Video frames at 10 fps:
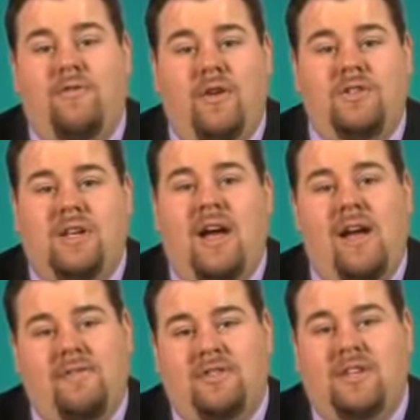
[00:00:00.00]
First, I
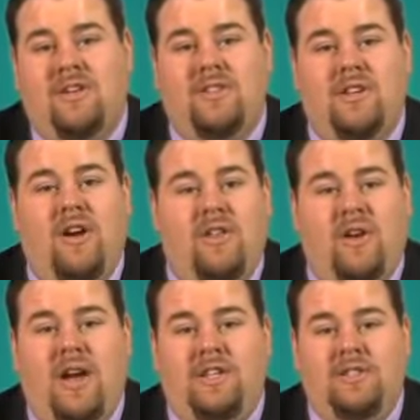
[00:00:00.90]
have to sell it to the
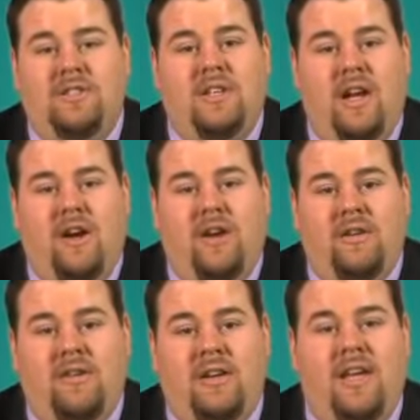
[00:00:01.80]
other agents in the
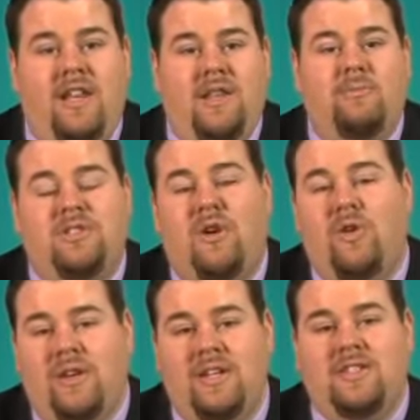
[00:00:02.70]
area, getting them
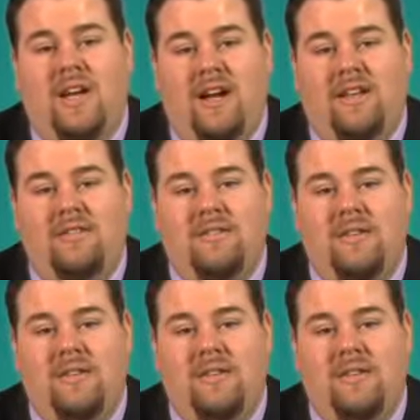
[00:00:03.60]
sold and excited.